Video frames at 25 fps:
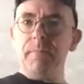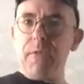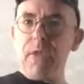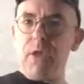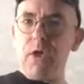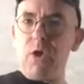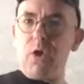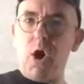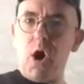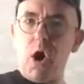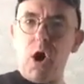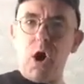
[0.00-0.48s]

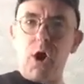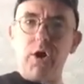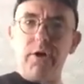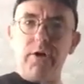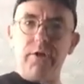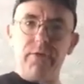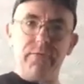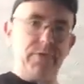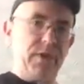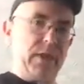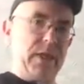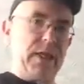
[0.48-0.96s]
you know,
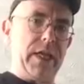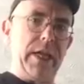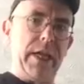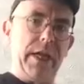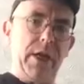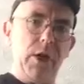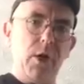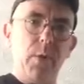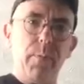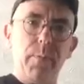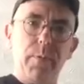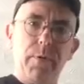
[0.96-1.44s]
art of the
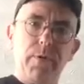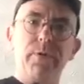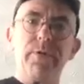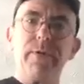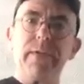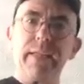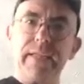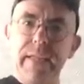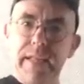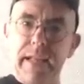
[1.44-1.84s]
can opener.